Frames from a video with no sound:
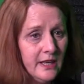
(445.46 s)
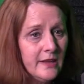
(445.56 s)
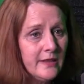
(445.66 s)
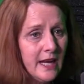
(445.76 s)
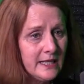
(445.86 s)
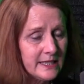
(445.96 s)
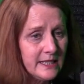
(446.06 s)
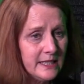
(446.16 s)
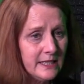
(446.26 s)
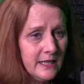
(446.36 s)
they
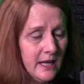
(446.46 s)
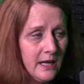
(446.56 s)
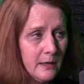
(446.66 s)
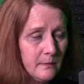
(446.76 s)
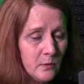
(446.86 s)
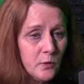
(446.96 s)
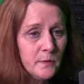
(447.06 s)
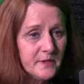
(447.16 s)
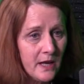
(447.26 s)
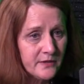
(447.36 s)
send
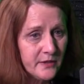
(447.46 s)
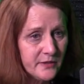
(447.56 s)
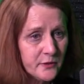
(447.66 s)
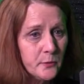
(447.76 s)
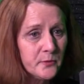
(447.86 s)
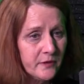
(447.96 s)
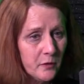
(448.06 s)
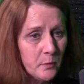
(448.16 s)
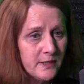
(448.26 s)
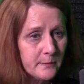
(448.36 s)
groups out to the schools if
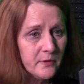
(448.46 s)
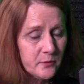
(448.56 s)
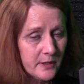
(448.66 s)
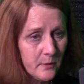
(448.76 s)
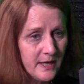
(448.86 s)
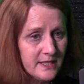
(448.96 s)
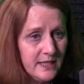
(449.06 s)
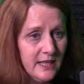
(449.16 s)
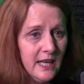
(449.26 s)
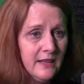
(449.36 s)
the principals request
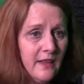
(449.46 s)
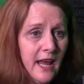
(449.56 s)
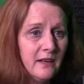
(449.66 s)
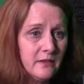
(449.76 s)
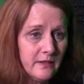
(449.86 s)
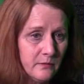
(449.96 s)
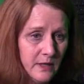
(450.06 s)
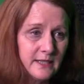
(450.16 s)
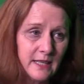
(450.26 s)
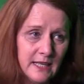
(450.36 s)
it, and that
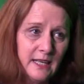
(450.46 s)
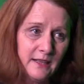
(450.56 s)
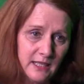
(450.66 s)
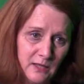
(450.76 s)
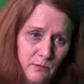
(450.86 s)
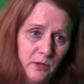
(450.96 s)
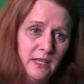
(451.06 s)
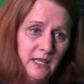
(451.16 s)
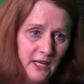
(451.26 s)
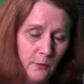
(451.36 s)
is, again, the
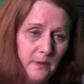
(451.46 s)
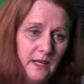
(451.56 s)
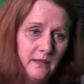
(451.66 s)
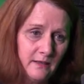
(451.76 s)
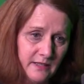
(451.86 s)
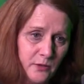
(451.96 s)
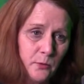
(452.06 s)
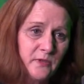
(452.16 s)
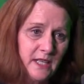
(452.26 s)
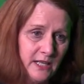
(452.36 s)
community helping the
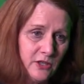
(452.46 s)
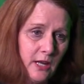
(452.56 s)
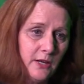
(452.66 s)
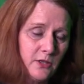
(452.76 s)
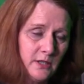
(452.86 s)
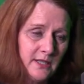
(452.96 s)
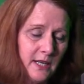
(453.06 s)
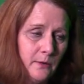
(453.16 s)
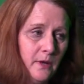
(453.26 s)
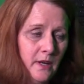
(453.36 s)
schools in education.
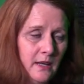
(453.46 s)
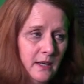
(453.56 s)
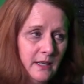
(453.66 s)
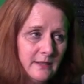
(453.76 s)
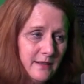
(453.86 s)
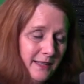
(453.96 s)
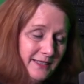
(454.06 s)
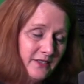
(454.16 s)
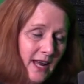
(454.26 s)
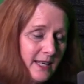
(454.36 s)
So
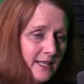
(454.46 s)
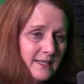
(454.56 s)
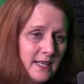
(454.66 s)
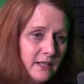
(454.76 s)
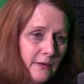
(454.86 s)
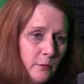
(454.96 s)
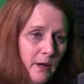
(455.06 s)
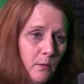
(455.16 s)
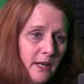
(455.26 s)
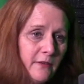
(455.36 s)
it's I can't say enough
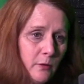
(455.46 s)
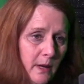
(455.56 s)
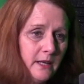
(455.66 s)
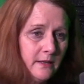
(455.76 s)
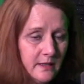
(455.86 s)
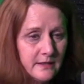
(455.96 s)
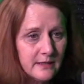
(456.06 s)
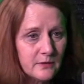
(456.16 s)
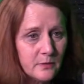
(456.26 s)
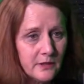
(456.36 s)
about what everybody does.
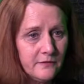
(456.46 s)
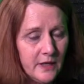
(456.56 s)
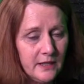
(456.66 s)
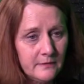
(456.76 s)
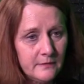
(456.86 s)
It's really fun.